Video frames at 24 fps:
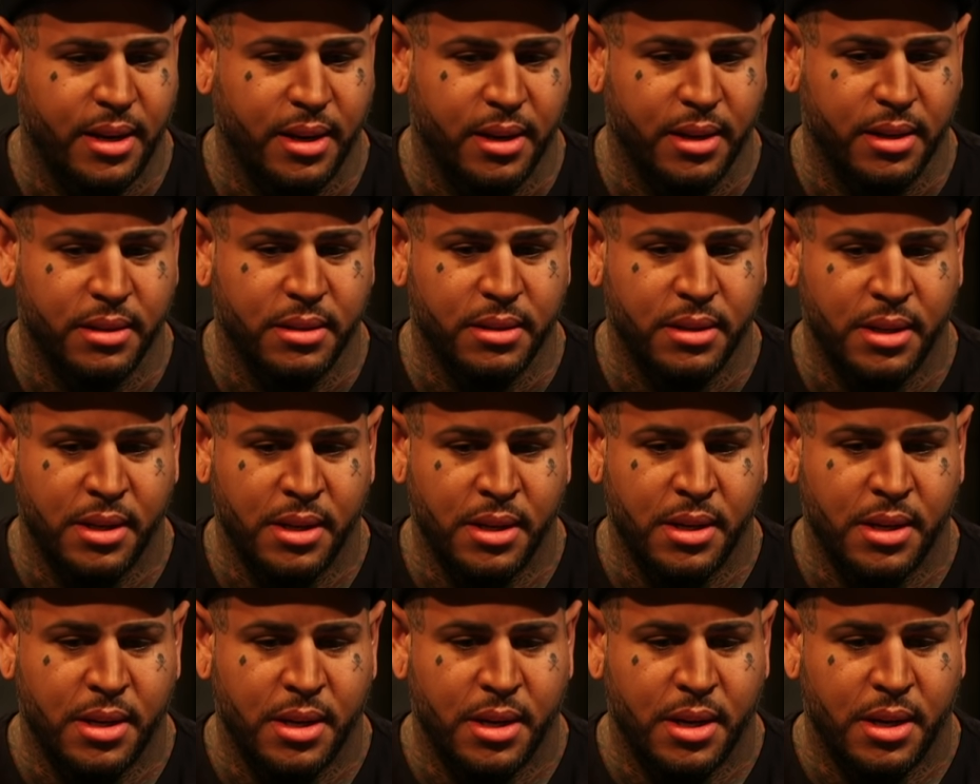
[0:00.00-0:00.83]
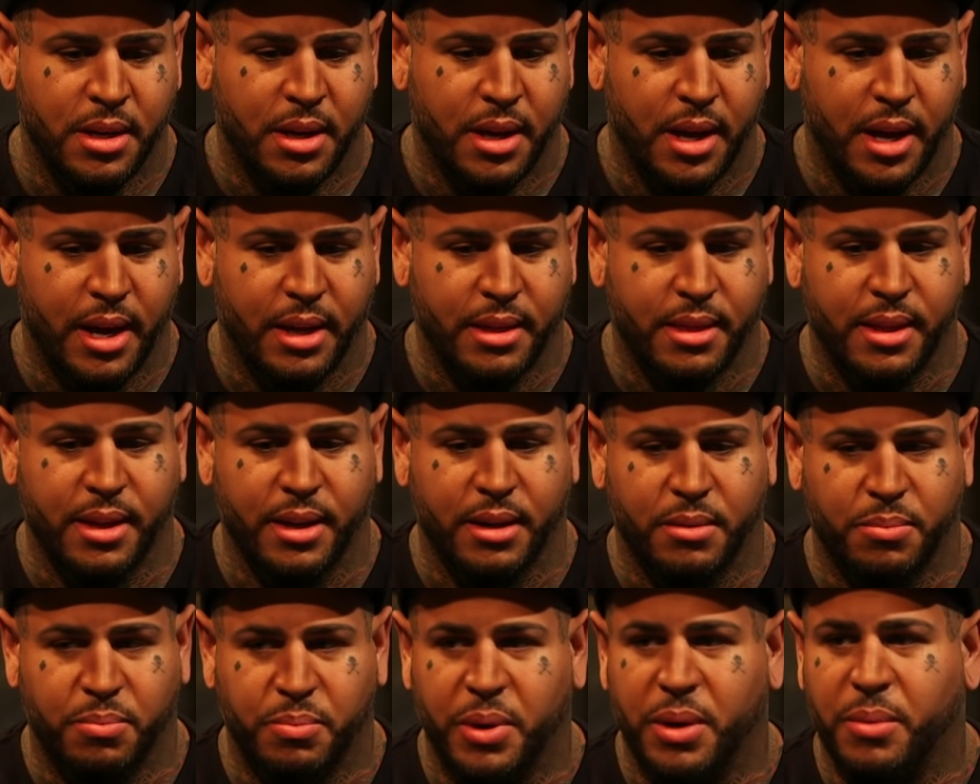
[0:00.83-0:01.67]
And I
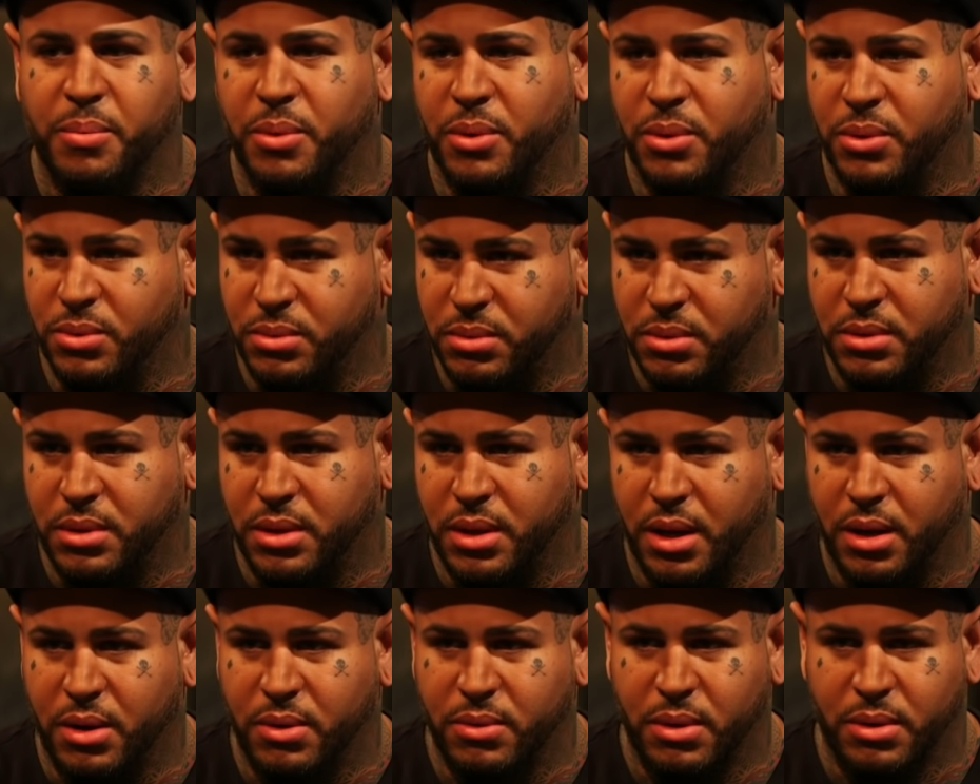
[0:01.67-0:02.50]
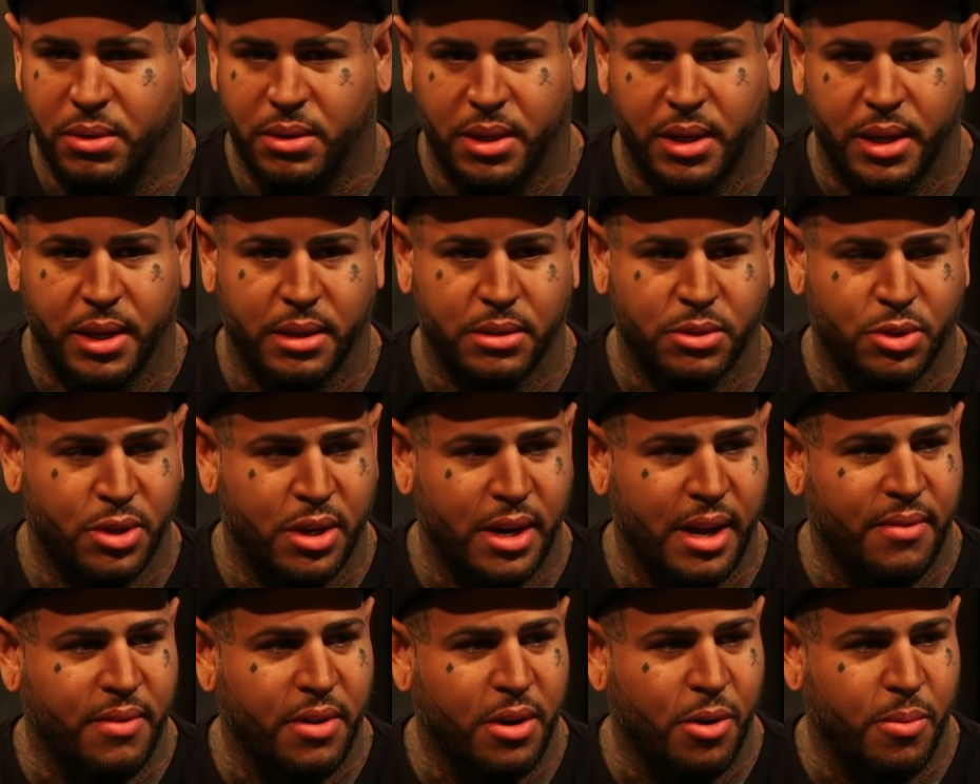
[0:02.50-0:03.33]
think people,
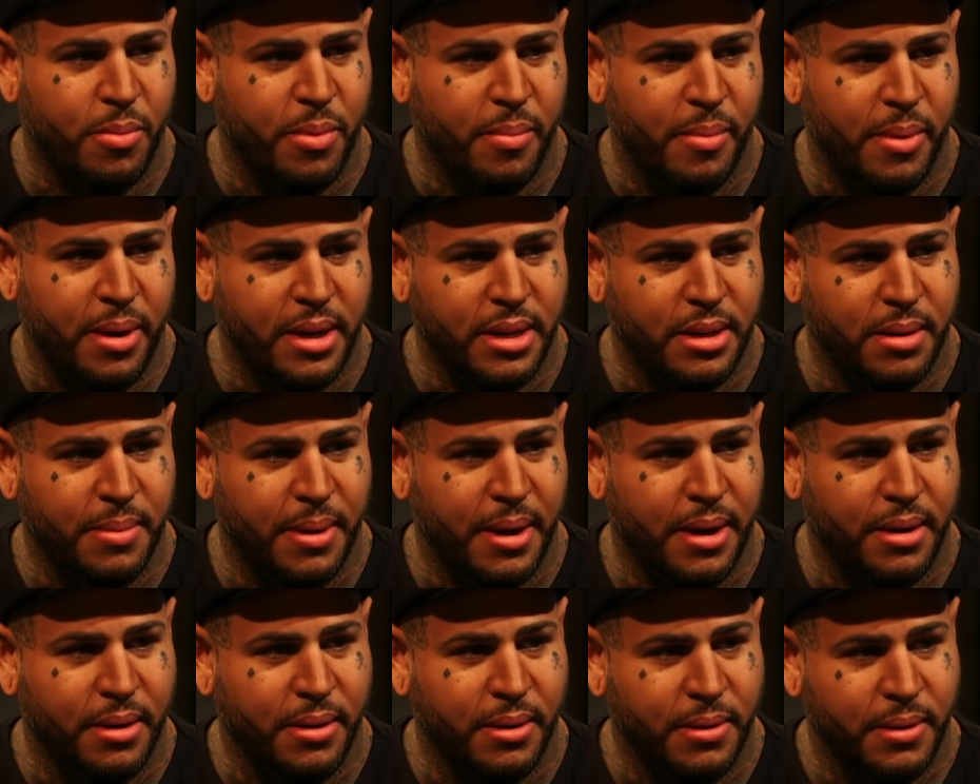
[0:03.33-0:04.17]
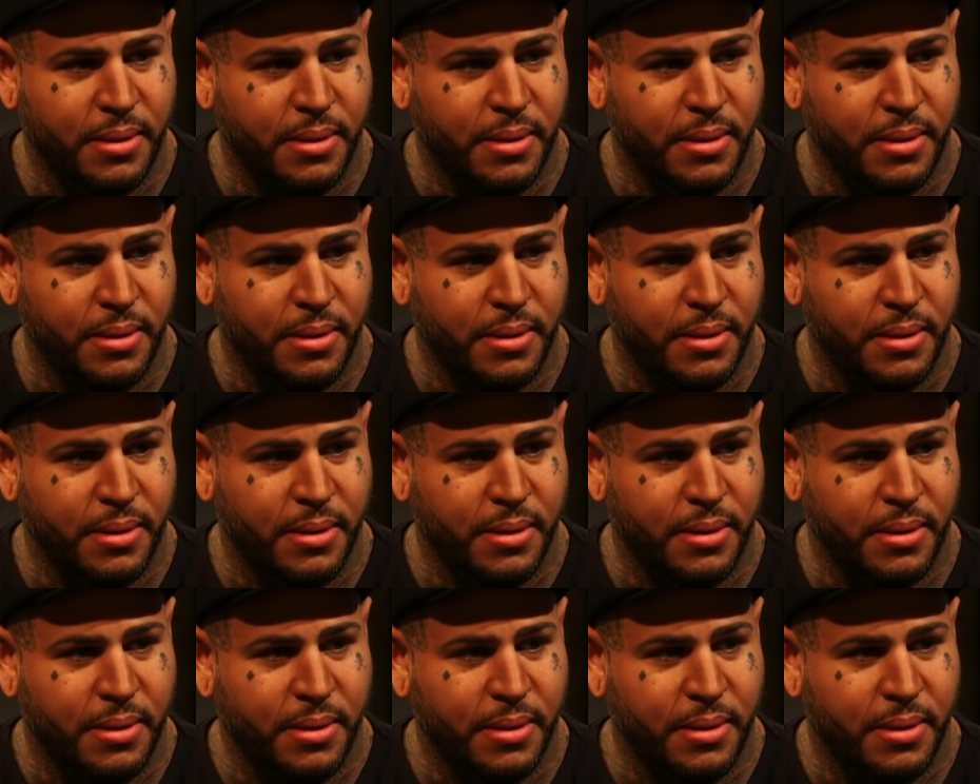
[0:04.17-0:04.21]
should have an open mind about her.